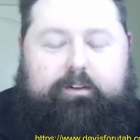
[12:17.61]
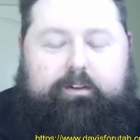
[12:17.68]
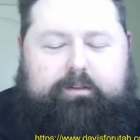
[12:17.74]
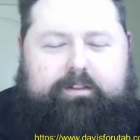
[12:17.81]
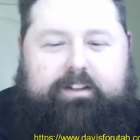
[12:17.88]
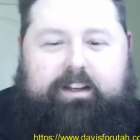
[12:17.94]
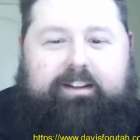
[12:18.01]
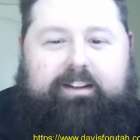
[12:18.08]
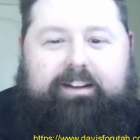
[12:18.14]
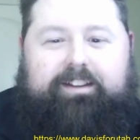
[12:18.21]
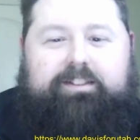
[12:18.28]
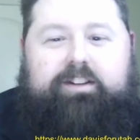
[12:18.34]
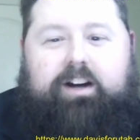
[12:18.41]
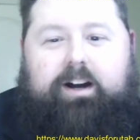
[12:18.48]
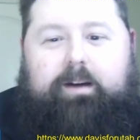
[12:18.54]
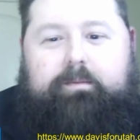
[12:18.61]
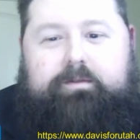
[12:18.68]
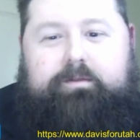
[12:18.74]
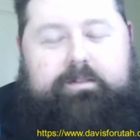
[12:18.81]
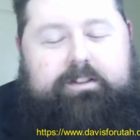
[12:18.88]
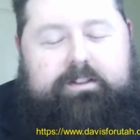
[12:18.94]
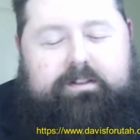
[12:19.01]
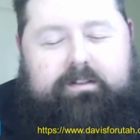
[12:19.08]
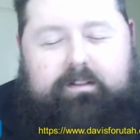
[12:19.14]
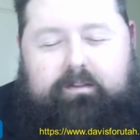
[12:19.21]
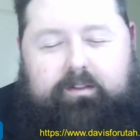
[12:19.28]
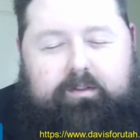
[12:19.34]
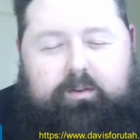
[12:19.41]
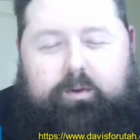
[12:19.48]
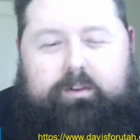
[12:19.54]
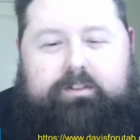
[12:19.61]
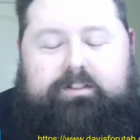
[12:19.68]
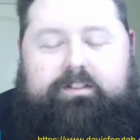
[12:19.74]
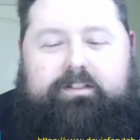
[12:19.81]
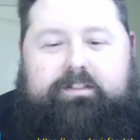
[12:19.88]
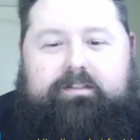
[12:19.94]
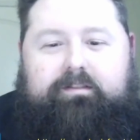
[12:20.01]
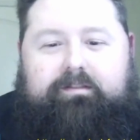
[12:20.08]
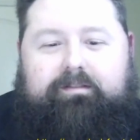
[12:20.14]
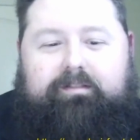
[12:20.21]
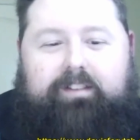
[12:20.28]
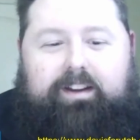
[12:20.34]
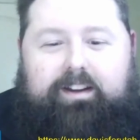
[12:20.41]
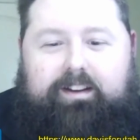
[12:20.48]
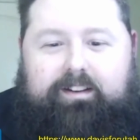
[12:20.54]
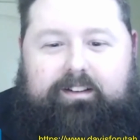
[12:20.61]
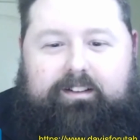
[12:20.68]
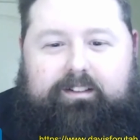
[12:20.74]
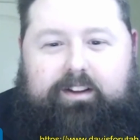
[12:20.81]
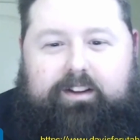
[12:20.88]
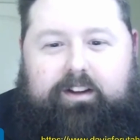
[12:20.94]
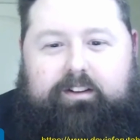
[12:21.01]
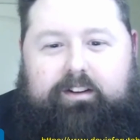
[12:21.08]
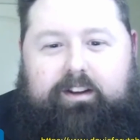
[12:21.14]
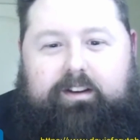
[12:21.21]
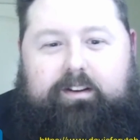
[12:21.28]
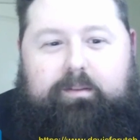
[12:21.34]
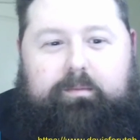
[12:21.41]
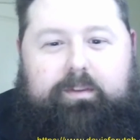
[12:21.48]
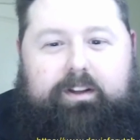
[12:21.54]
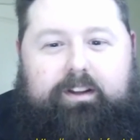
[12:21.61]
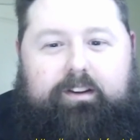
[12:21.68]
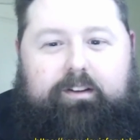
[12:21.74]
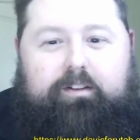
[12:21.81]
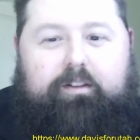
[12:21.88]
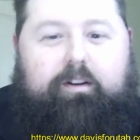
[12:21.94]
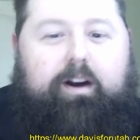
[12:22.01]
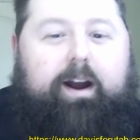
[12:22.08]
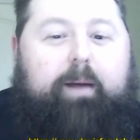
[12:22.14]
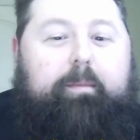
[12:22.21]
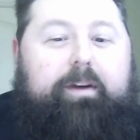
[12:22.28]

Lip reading: stealing jobs, which of course is a complete load of crap.